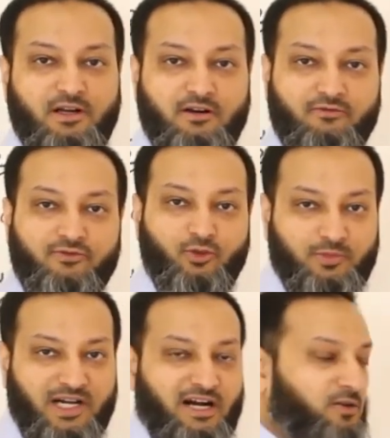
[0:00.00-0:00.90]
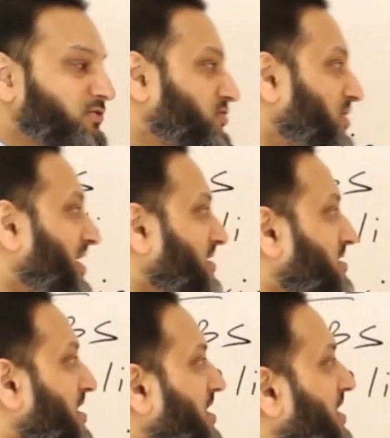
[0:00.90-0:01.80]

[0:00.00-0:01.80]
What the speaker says: of pneumococcal strains